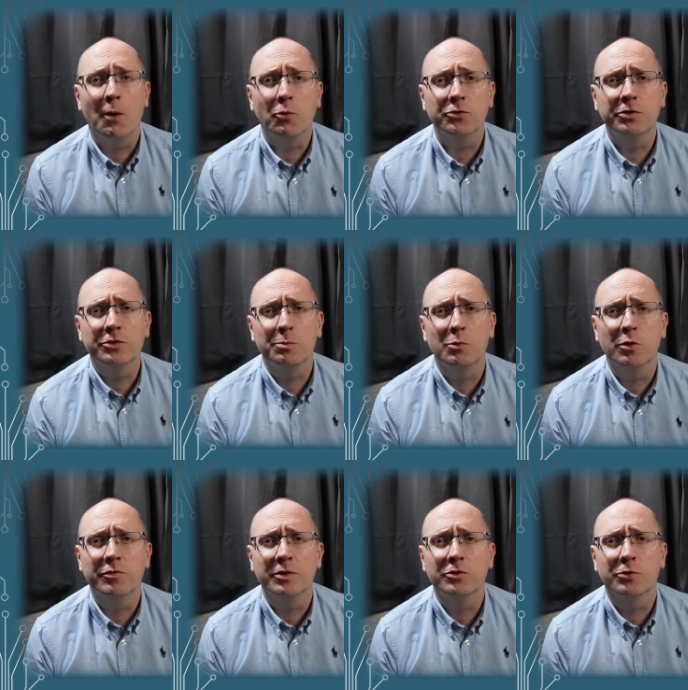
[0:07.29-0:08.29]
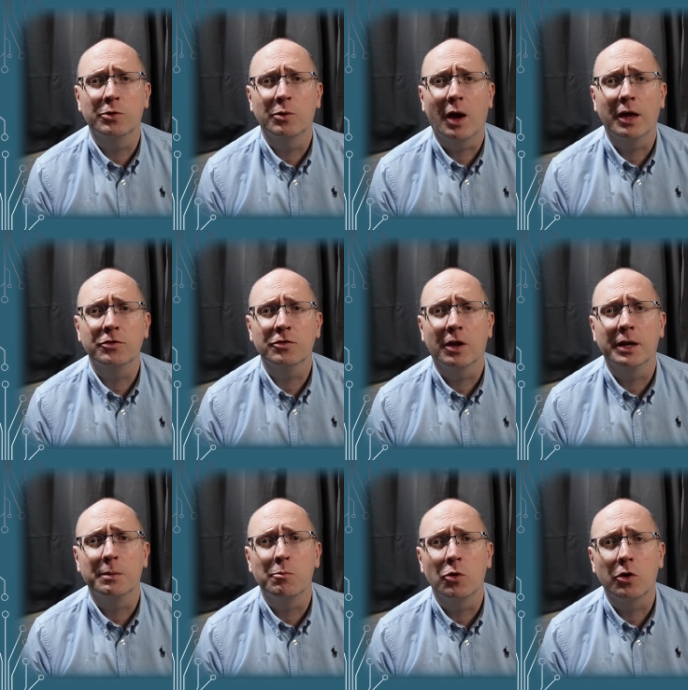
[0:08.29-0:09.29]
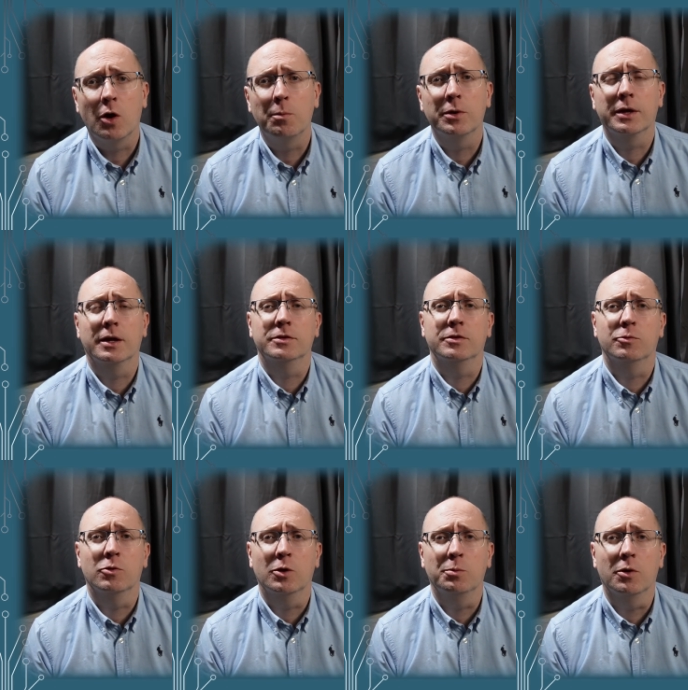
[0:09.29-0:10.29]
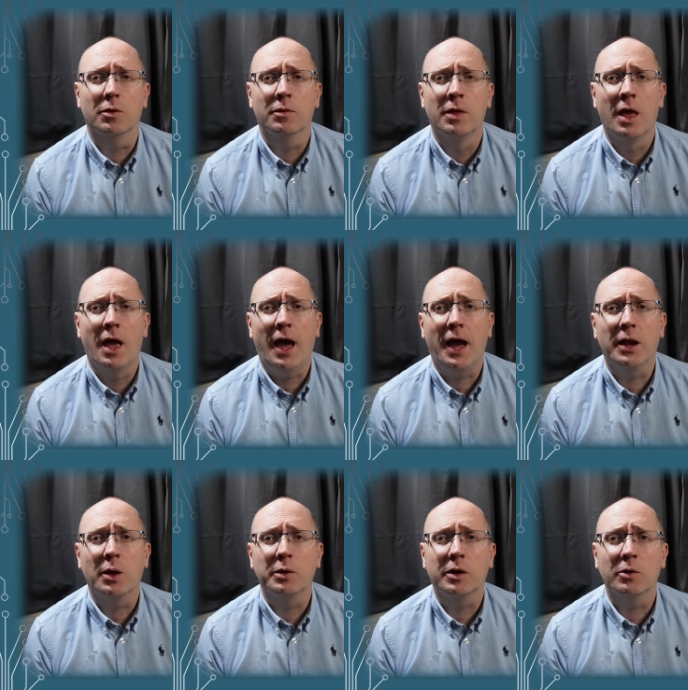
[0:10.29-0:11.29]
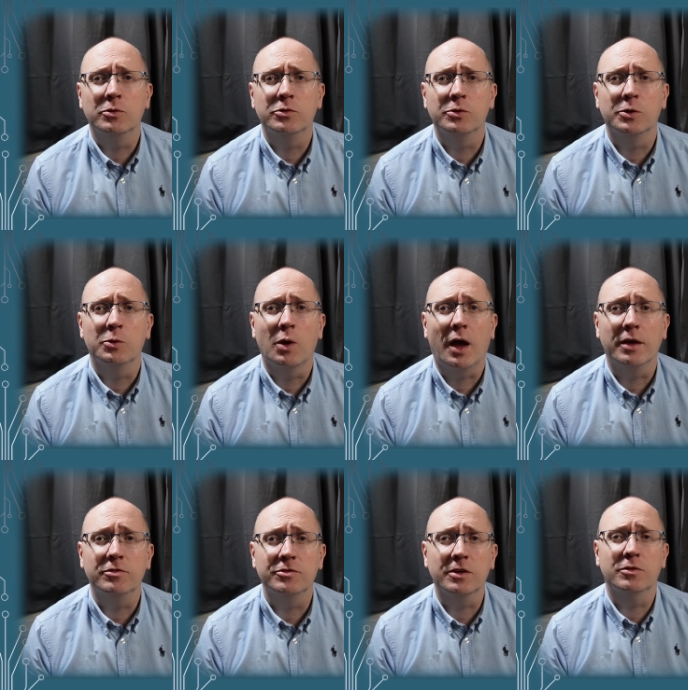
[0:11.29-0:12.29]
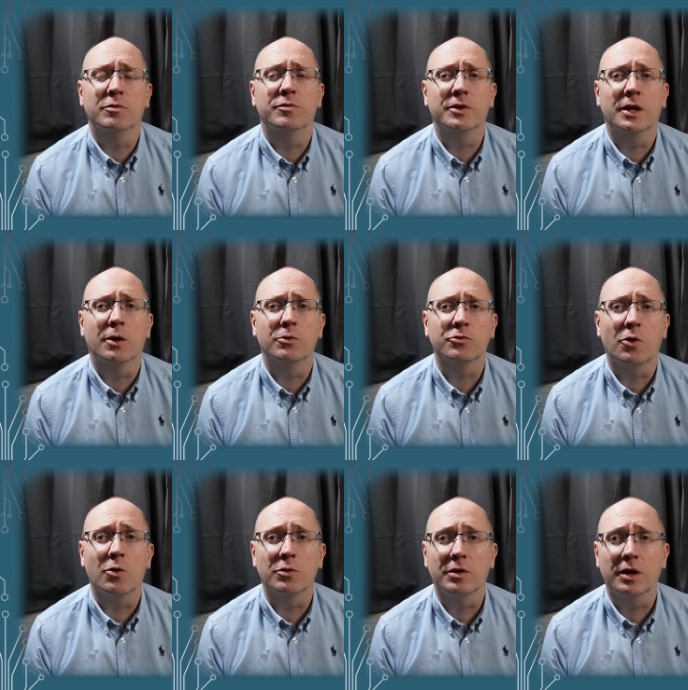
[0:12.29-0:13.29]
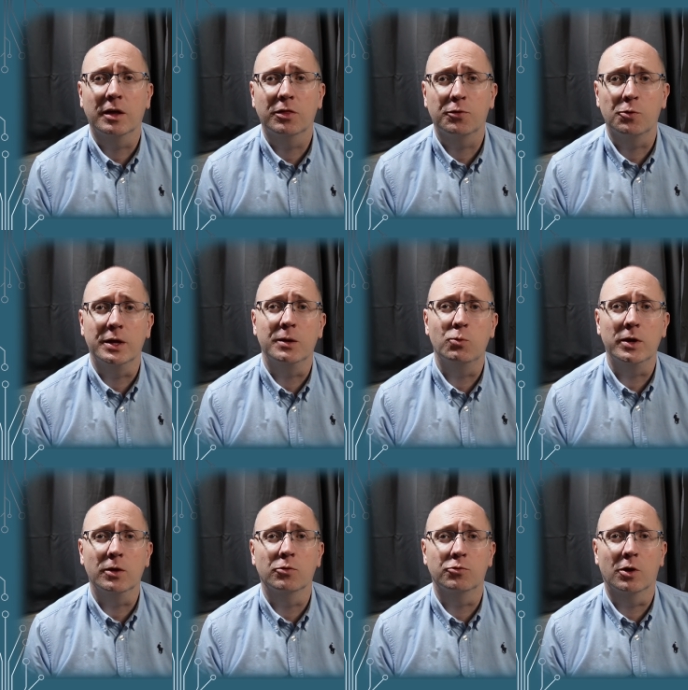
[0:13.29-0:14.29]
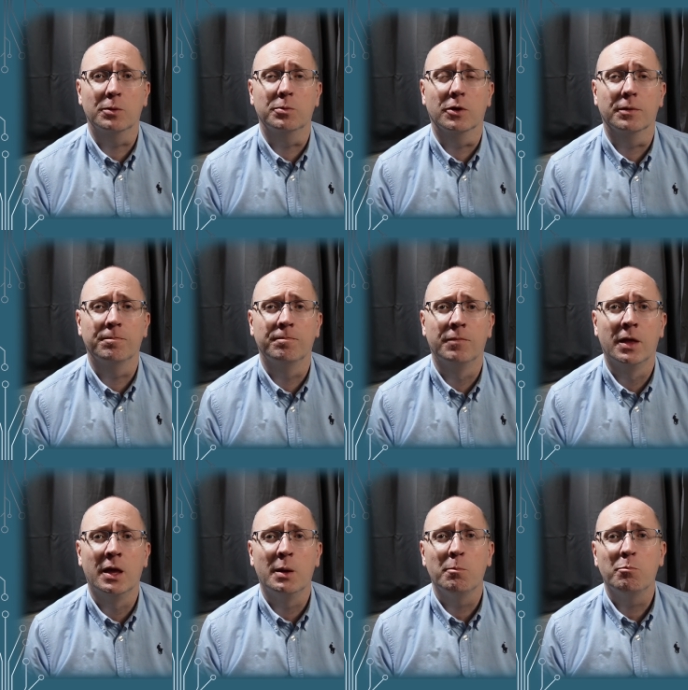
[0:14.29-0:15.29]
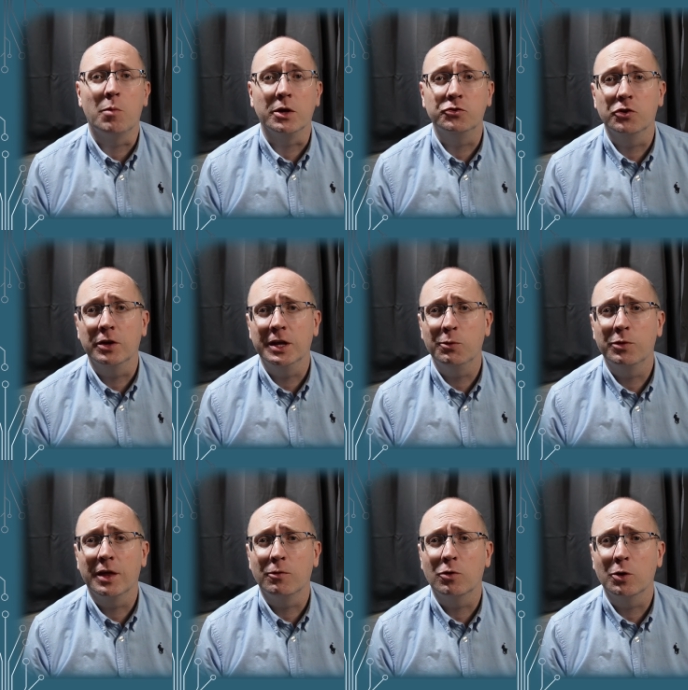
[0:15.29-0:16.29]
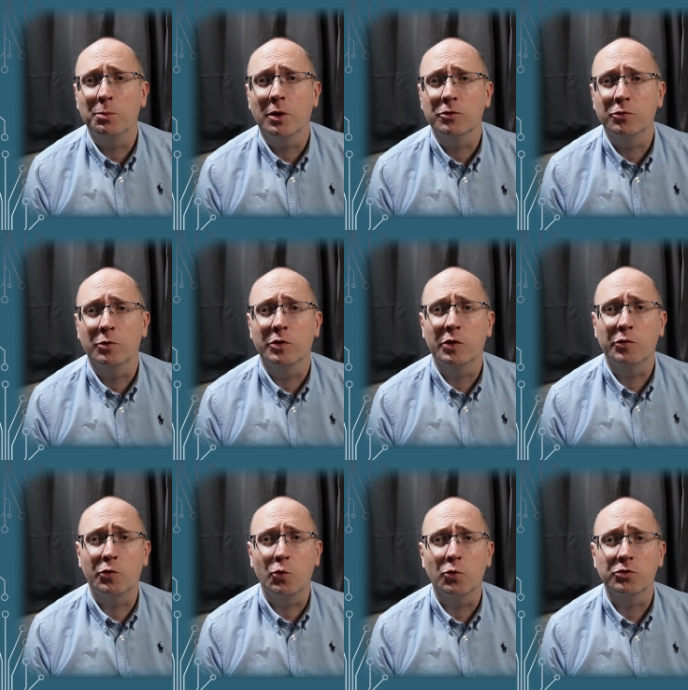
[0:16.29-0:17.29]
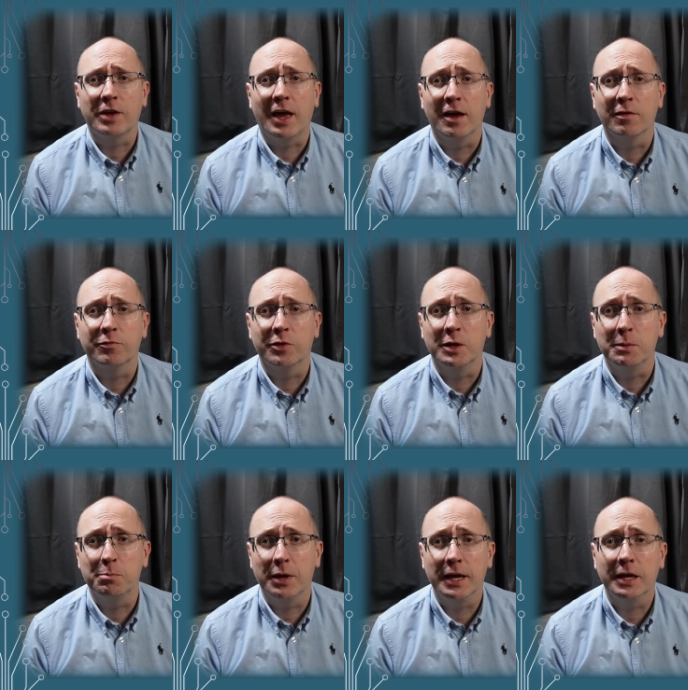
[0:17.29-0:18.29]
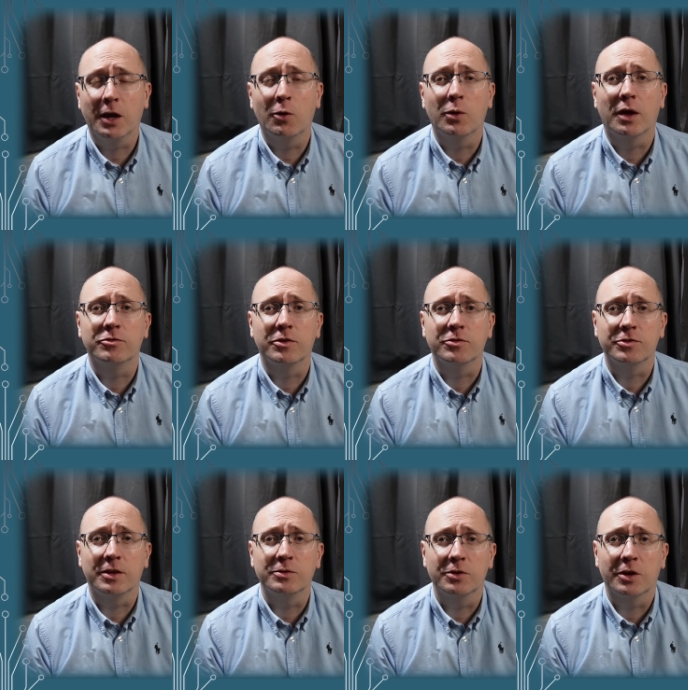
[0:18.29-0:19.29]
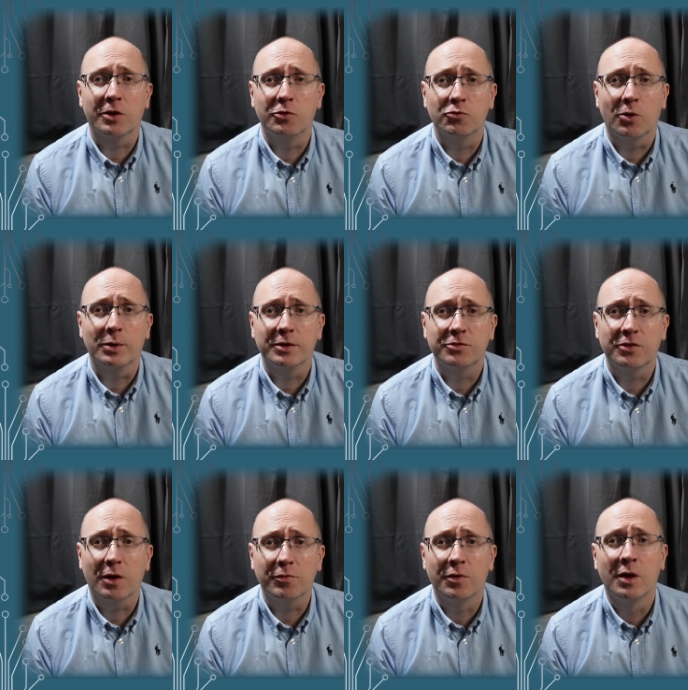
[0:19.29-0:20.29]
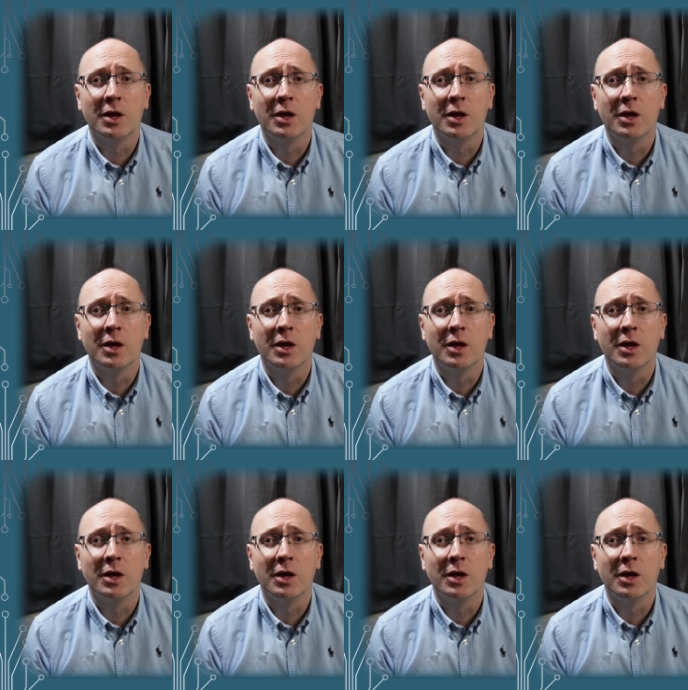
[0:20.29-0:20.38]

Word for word: wanted to move into a slightly more complicated robot and I'm going to do a set of videos on a three-wheeled robot. My journey with that robot would of course have the Pico as its center controlling stuff,